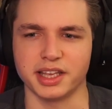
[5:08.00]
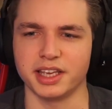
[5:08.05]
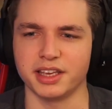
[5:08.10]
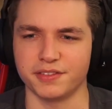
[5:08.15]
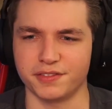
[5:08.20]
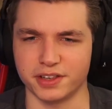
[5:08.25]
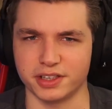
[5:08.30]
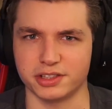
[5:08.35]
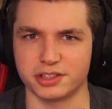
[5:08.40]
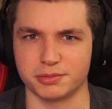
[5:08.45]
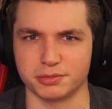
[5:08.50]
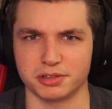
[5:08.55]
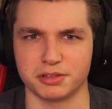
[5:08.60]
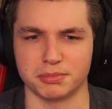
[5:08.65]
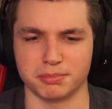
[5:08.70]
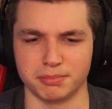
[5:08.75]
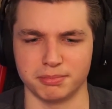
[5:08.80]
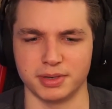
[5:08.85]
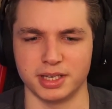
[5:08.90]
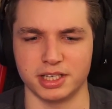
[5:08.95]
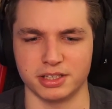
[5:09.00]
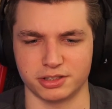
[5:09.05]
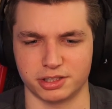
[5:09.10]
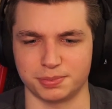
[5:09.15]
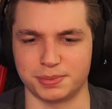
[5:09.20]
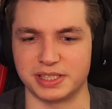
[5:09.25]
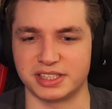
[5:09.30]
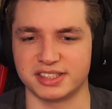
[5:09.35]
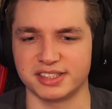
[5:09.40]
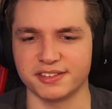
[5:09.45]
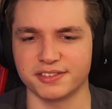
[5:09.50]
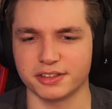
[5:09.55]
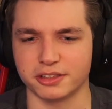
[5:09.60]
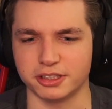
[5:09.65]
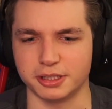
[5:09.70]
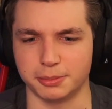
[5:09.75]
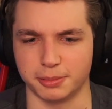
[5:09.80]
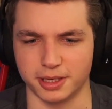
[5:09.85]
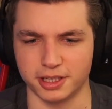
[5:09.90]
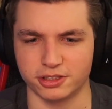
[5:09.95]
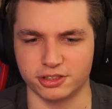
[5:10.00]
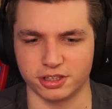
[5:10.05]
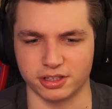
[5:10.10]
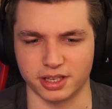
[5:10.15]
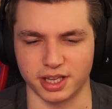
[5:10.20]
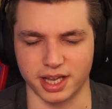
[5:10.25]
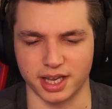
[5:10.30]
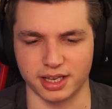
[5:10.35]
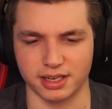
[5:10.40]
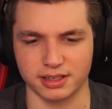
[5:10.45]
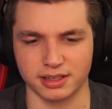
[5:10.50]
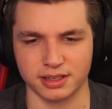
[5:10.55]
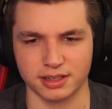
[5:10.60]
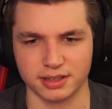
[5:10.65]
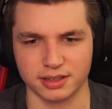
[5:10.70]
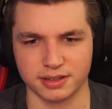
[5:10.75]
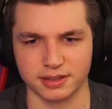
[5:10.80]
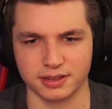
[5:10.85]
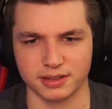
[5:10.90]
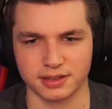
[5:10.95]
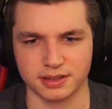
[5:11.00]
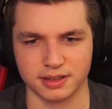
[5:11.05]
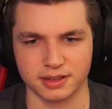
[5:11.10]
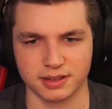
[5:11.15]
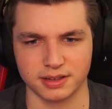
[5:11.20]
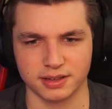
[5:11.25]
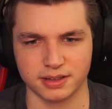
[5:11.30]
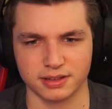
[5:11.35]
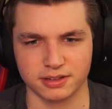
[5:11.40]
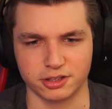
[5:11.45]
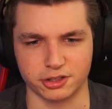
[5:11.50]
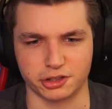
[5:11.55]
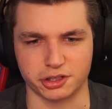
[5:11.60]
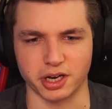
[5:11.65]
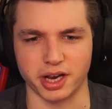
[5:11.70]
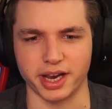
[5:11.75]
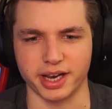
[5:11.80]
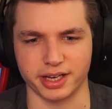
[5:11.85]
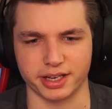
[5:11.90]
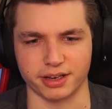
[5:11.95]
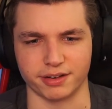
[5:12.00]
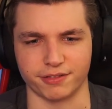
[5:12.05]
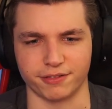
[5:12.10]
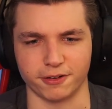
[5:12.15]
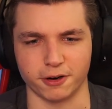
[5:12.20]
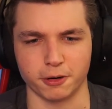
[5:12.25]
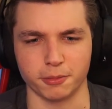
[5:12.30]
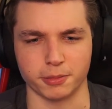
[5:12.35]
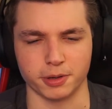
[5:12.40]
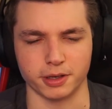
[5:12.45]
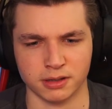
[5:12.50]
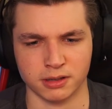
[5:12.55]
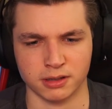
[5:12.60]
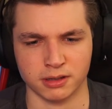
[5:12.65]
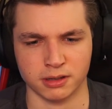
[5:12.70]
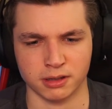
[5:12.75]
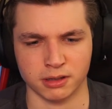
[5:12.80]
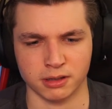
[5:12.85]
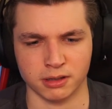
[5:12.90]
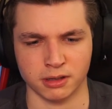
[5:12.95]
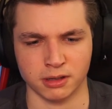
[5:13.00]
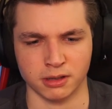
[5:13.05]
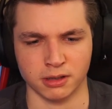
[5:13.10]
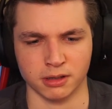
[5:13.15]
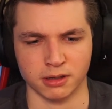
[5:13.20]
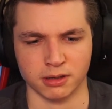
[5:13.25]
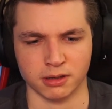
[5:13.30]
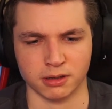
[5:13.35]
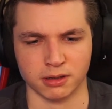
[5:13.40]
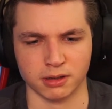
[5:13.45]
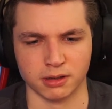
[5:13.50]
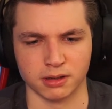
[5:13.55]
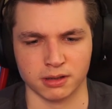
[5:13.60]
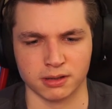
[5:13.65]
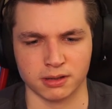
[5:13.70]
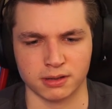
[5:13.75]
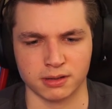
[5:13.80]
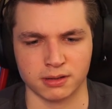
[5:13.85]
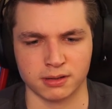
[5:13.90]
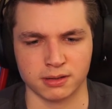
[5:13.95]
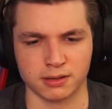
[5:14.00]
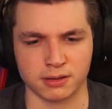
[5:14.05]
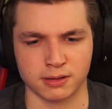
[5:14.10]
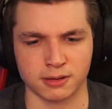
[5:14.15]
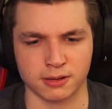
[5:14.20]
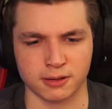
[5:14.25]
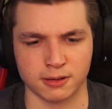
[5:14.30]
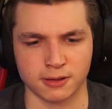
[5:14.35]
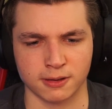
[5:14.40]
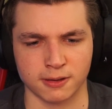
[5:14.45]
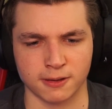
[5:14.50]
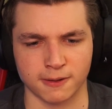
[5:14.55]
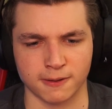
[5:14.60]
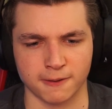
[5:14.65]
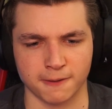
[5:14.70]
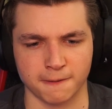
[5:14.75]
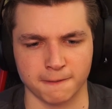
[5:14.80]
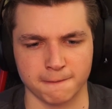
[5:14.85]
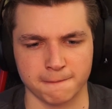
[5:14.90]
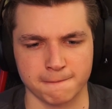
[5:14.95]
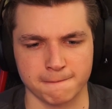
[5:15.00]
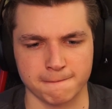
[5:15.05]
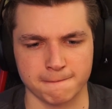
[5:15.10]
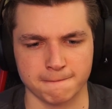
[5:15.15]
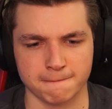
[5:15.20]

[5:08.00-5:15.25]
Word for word: even specifically mentioned that. Pull it off? to try and confirm it. I'm not claiming to be an expert on human anatomy,